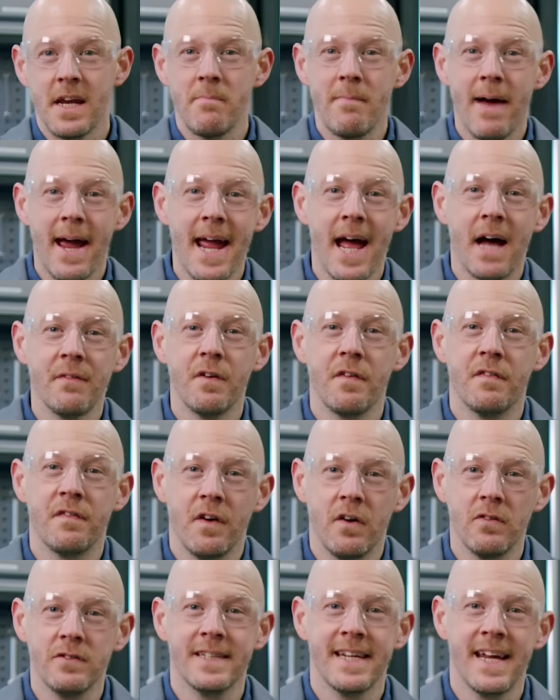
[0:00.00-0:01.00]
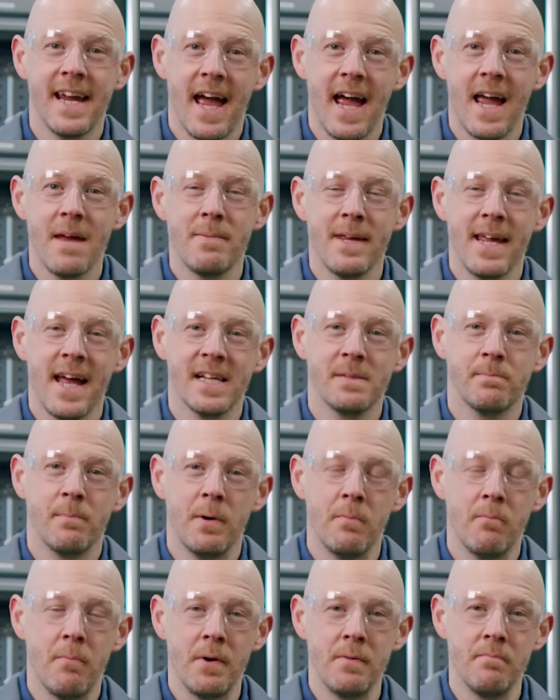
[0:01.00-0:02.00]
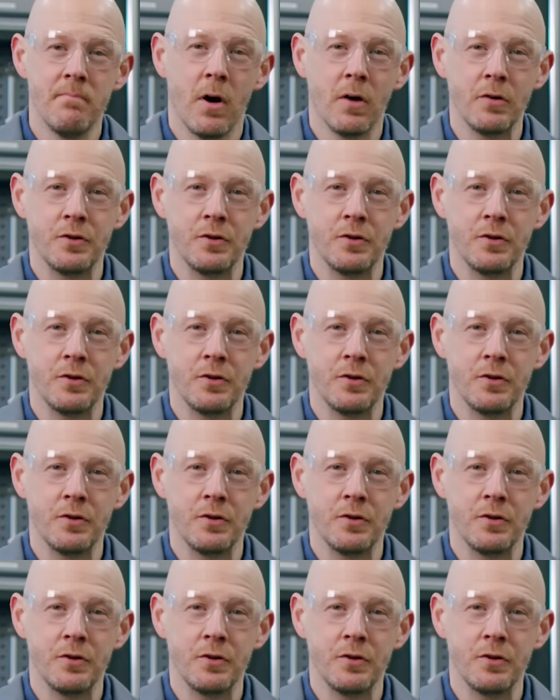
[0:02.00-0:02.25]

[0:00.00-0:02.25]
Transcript: then you may have a faulty ABS pump and